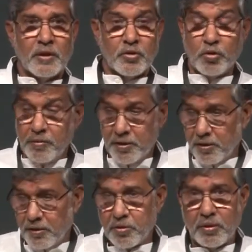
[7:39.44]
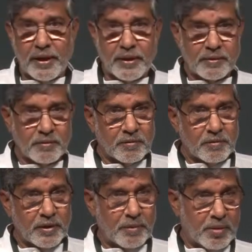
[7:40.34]
So he was also lying
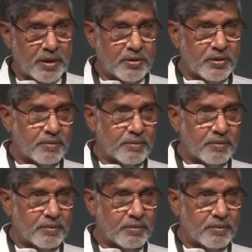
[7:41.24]
in blood.